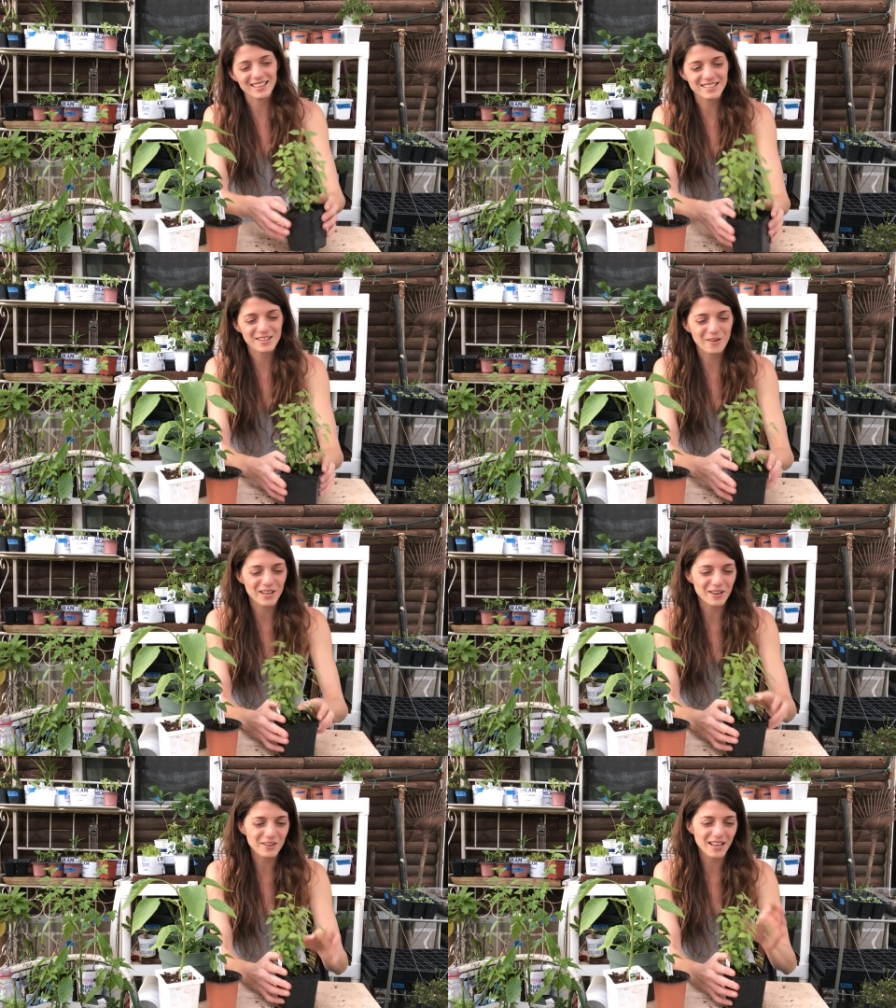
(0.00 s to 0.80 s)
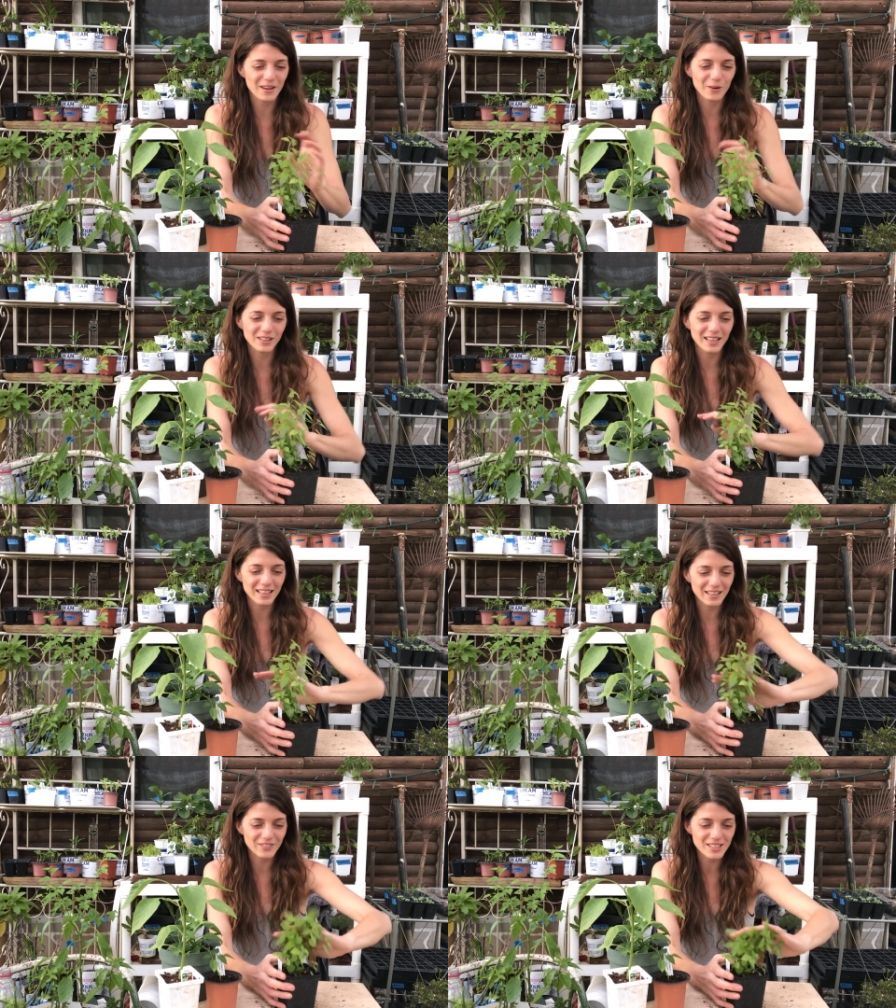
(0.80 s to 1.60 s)
It's going, okay, well,
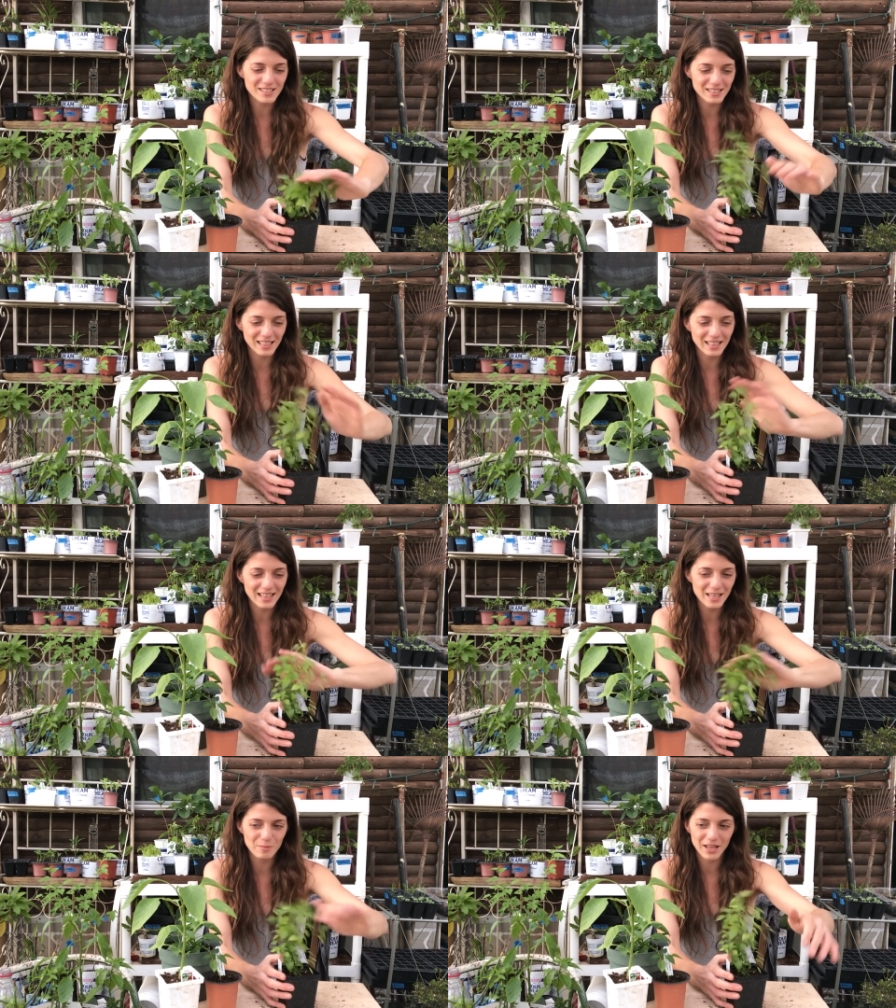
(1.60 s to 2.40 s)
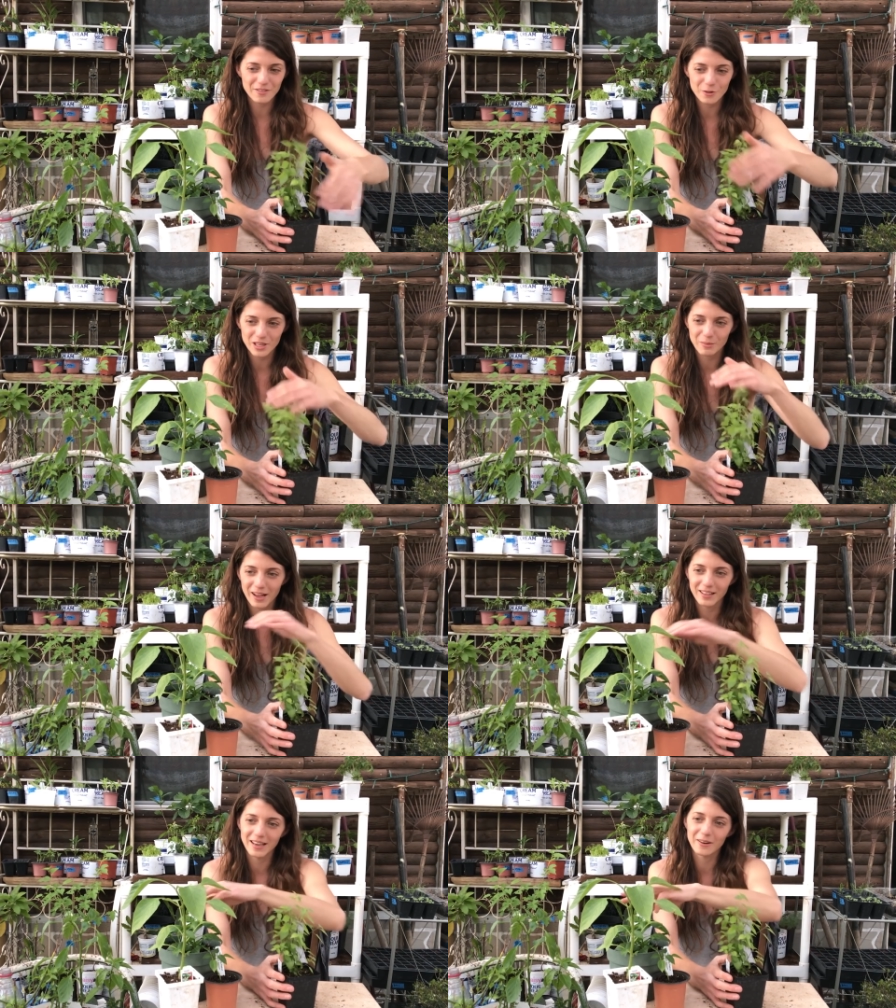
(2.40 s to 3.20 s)
like if this is getting hit by a 40
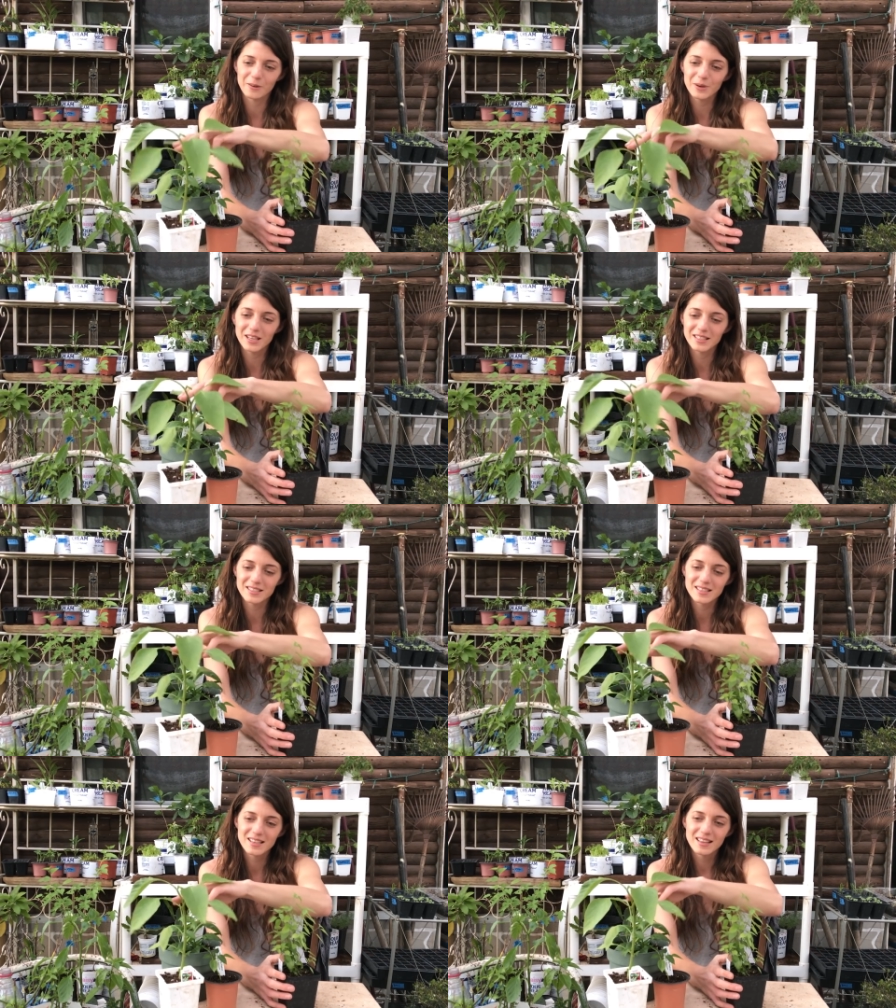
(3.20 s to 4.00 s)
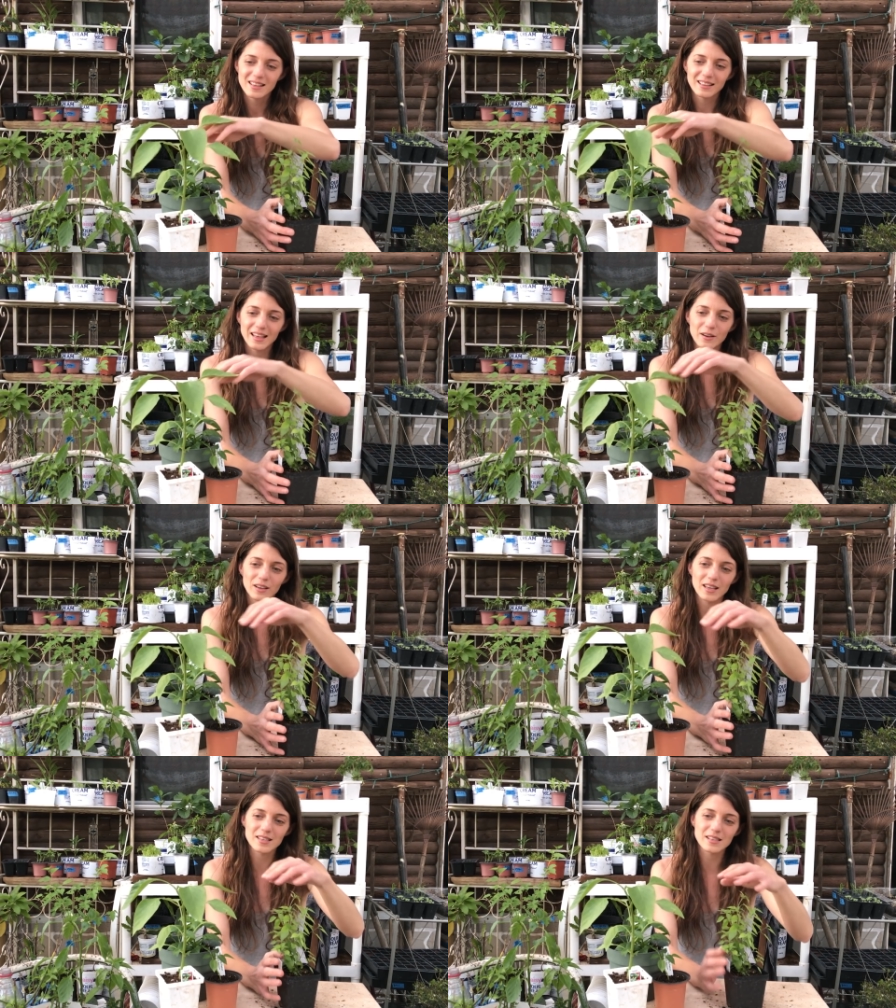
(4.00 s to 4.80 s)
mile an hour wind, like
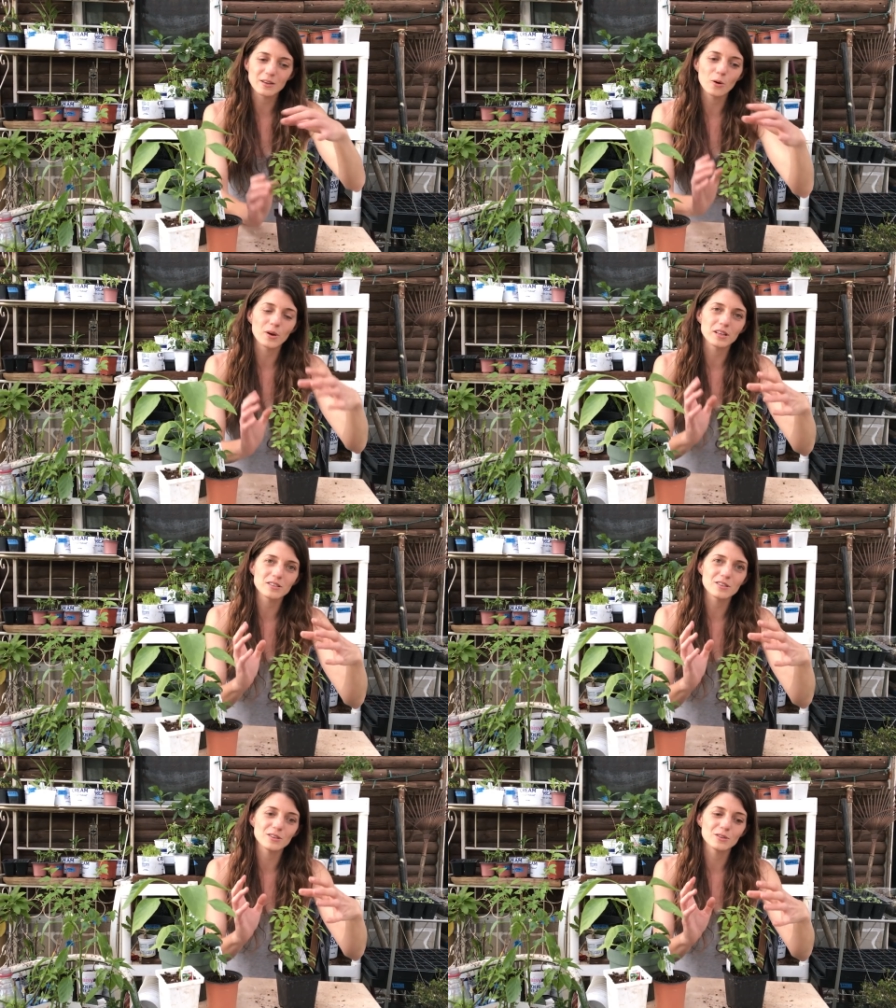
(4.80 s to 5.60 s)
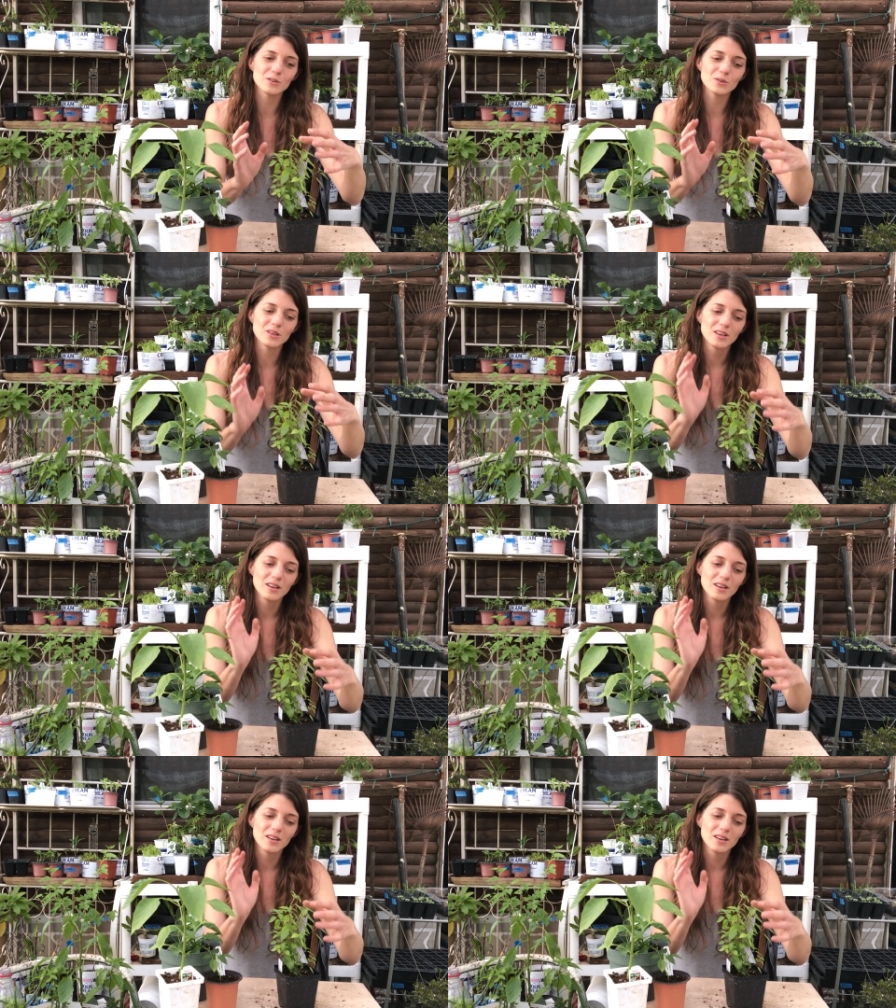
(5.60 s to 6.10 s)
is it going to